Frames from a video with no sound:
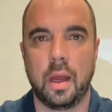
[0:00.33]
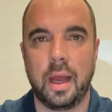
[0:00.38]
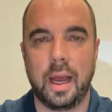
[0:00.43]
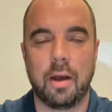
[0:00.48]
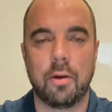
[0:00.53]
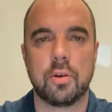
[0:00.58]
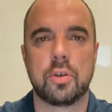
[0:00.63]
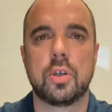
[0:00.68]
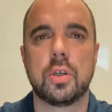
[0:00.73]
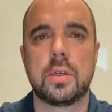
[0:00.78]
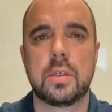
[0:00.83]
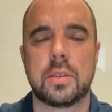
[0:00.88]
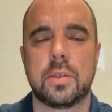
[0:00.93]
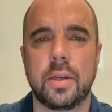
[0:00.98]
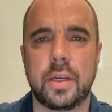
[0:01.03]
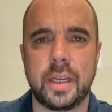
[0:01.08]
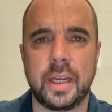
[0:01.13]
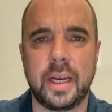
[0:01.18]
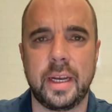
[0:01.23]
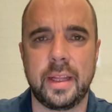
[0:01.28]
I was just
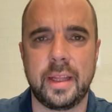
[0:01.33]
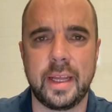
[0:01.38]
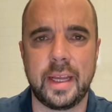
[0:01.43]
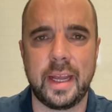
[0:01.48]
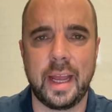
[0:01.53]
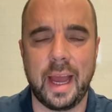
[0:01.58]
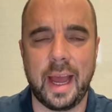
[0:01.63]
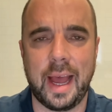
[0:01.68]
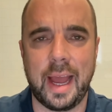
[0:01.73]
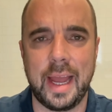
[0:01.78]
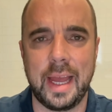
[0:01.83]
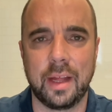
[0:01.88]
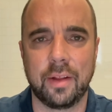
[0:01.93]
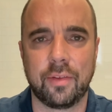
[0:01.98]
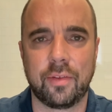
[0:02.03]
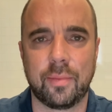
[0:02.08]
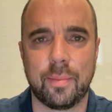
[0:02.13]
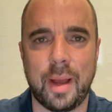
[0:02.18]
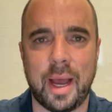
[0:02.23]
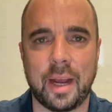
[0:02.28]
studying the
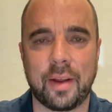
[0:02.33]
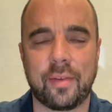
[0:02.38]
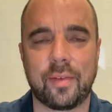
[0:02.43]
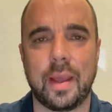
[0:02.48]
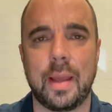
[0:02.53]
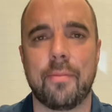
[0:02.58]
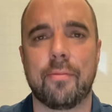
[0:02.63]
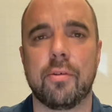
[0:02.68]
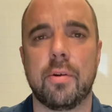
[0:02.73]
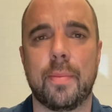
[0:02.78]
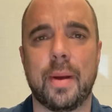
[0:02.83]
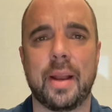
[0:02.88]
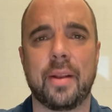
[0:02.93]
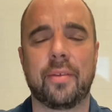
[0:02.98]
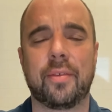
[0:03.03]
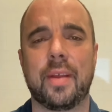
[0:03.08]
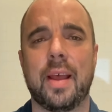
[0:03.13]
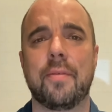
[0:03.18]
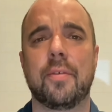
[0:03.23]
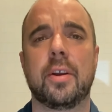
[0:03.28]
IELTS mark scheme for a band
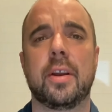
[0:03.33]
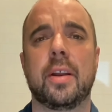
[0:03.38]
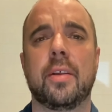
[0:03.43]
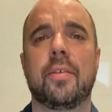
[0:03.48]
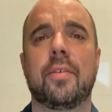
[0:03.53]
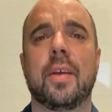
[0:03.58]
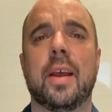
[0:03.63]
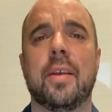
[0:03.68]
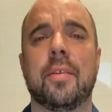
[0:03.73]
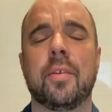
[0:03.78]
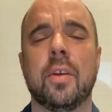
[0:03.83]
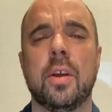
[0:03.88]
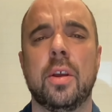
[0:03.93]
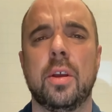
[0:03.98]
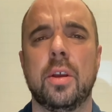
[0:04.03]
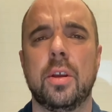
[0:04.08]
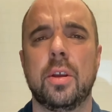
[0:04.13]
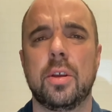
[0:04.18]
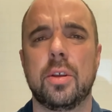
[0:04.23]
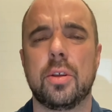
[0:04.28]
7 and it says
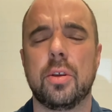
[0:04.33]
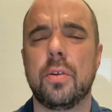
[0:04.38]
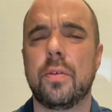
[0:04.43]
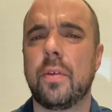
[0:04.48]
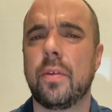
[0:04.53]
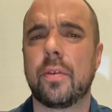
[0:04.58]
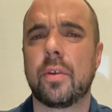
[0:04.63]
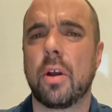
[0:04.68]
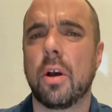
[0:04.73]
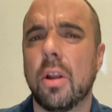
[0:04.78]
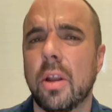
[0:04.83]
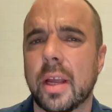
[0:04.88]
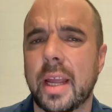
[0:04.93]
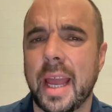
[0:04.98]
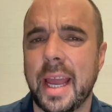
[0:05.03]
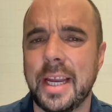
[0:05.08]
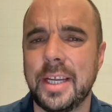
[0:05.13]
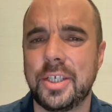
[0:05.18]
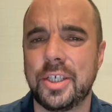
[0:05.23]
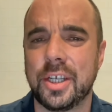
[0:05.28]
uses
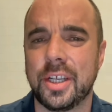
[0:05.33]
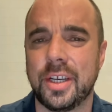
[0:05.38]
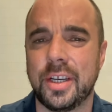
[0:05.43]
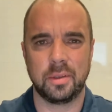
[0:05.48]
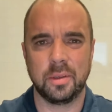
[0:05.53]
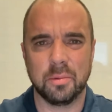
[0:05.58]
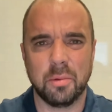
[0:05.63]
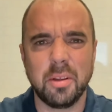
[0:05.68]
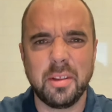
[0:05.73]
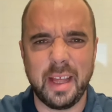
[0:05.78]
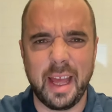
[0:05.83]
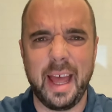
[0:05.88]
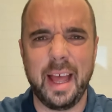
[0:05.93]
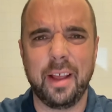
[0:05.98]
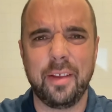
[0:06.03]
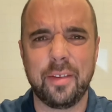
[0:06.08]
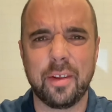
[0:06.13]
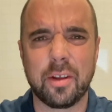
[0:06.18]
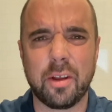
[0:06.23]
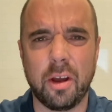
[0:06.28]
collocation. What the
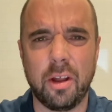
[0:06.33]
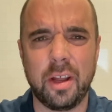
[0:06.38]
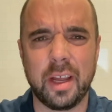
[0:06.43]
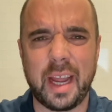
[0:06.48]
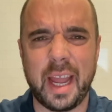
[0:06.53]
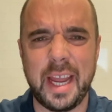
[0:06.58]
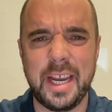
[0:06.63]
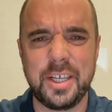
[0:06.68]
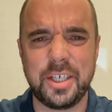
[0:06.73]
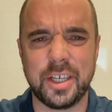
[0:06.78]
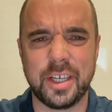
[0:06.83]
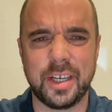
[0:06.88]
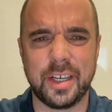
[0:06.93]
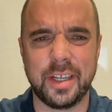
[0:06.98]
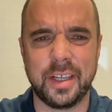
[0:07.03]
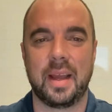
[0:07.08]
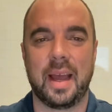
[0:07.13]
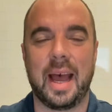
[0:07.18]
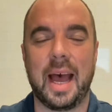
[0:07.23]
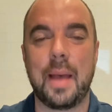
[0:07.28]
hell's a collocation?
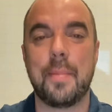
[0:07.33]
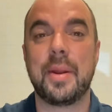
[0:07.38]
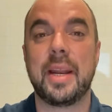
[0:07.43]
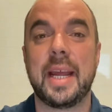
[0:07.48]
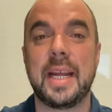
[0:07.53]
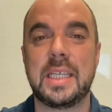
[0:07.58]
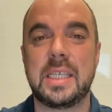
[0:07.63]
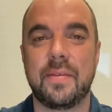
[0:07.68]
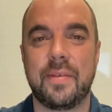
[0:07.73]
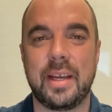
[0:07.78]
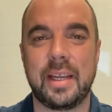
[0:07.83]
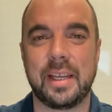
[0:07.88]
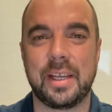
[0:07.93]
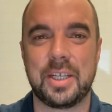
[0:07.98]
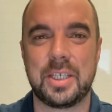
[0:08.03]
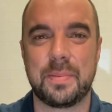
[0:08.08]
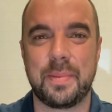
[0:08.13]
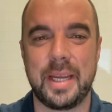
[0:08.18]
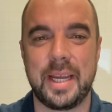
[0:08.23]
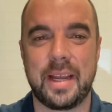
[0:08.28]
I'm a native
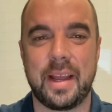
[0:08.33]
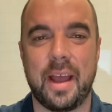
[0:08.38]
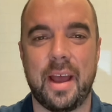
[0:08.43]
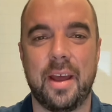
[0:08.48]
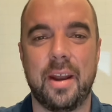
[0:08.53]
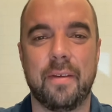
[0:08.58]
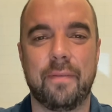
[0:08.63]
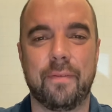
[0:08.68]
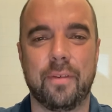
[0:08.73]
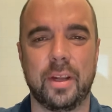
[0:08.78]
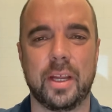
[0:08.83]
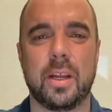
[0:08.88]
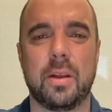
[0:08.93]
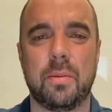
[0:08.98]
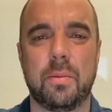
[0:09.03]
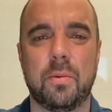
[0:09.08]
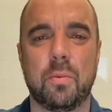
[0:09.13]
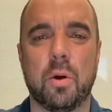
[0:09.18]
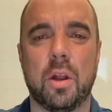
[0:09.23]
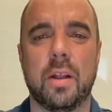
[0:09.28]
English speaker and a fully
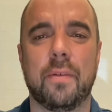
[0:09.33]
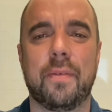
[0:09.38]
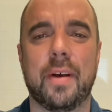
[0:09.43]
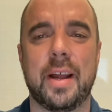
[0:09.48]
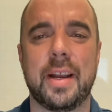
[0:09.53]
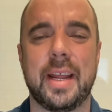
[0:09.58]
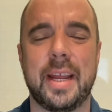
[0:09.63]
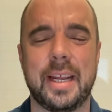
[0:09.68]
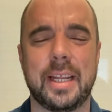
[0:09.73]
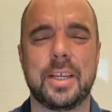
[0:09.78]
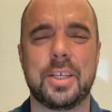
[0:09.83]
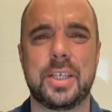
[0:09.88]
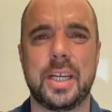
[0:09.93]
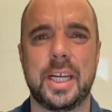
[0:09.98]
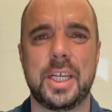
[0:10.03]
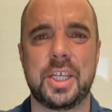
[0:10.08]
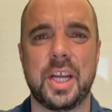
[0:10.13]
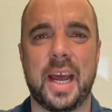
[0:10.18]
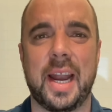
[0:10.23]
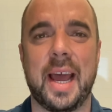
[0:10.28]
qualified English
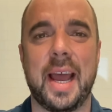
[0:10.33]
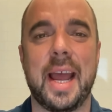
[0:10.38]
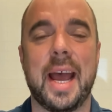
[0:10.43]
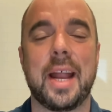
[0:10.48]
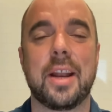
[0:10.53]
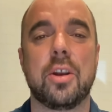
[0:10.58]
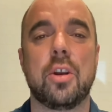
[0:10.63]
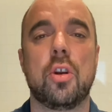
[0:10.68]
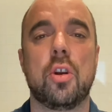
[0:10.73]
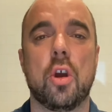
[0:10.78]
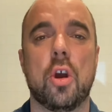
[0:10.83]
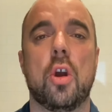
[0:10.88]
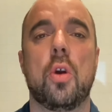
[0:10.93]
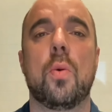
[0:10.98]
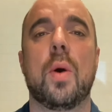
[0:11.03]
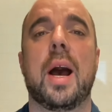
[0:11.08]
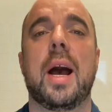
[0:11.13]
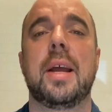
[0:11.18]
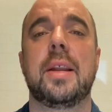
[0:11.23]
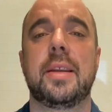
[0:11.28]
teacher and I had
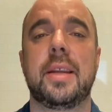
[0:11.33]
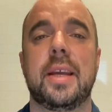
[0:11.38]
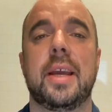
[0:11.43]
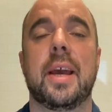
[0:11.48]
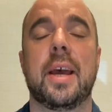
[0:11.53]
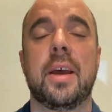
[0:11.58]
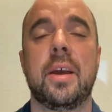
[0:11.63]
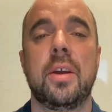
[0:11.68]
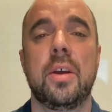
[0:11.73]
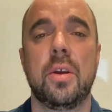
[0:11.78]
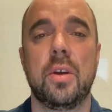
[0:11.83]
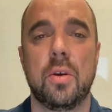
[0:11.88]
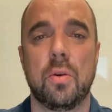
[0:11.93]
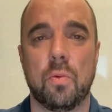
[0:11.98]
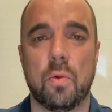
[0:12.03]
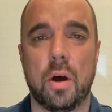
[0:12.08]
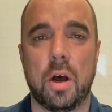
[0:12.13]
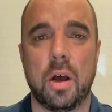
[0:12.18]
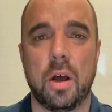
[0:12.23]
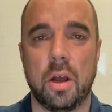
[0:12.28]
no idea
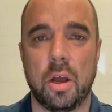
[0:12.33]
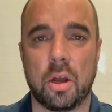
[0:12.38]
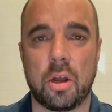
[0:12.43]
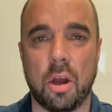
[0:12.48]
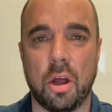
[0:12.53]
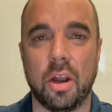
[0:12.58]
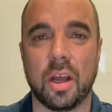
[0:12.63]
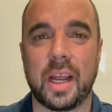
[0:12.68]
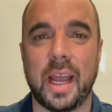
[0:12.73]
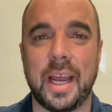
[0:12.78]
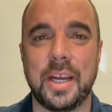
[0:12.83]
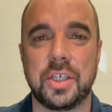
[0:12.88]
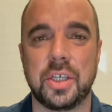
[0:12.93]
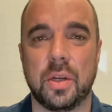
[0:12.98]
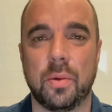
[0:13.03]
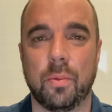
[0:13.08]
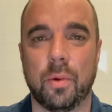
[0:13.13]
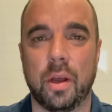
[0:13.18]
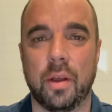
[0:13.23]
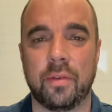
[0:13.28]
what a
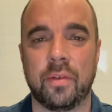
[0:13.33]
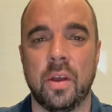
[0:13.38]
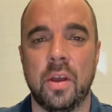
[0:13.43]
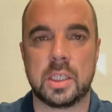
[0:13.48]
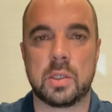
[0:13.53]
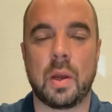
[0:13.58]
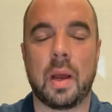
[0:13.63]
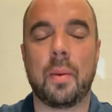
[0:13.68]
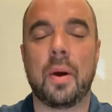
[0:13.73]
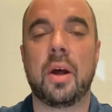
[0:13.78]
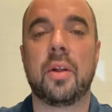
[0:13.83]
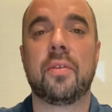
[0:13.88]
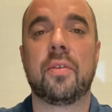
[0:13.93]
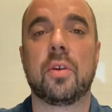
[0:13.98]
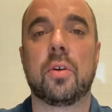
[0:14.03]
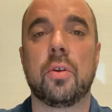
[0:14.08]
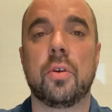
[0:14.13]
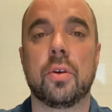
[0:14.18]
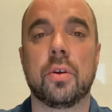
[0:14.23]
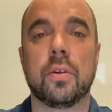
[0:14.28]
collocation was. So I went onto
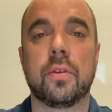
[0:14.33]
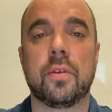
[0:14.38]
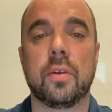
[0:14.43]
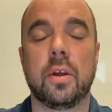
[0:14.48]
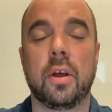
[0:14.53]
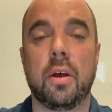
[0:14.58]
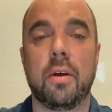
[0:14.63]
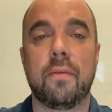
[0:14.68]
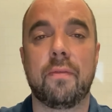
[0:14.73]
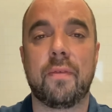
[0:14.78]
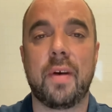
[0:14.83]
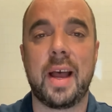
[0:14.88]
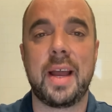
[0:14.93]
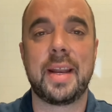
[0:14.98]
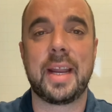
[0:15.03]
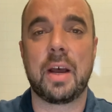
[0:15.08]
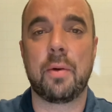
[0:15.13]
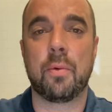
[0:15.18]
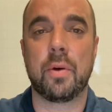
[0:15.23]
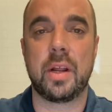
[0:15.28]
Google to
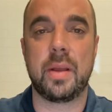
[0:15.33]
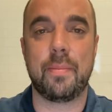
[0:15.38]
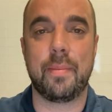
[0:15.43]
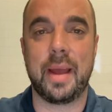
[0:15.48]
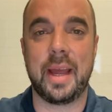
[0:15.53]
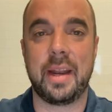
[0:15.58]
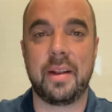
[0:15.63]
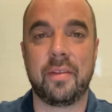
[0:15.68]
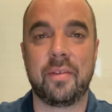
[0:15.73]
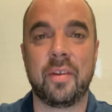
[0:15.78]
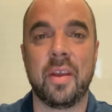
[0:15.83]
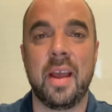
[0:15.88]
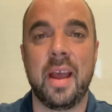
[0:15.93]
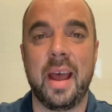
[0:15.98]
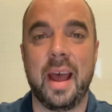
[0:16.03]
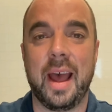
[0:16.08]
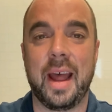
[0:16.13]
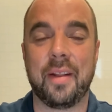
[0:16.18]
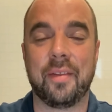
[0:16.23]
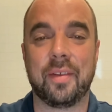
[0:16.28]
find out what it meant
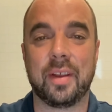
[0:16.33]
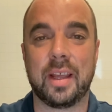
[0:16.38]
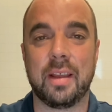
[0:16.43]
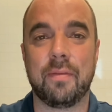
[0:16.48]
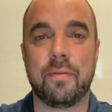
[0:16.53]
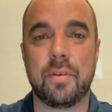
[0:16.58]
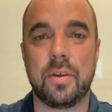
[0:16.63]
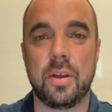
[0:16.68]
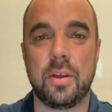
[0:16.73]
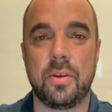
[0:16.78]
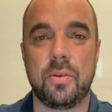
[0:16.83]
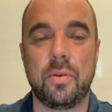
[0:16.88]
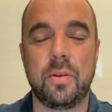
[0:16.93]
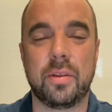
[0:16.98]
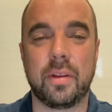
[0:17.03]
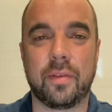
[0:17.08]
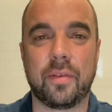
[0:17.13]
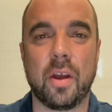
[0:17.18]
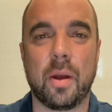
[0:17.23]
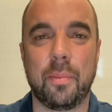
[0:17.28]
and to give you
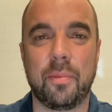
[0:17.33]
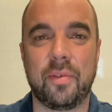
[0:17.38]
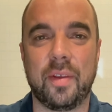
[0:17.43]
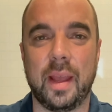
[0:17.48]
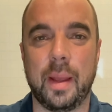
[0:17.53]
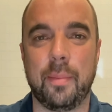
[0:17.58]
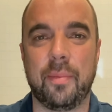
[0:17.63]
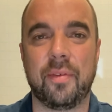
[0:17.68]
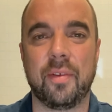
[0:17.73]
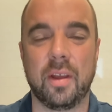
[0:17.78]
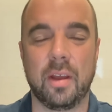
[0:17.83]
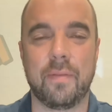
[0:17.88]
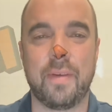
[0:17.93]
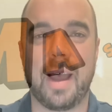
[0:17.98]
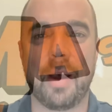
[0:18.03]
the top tips of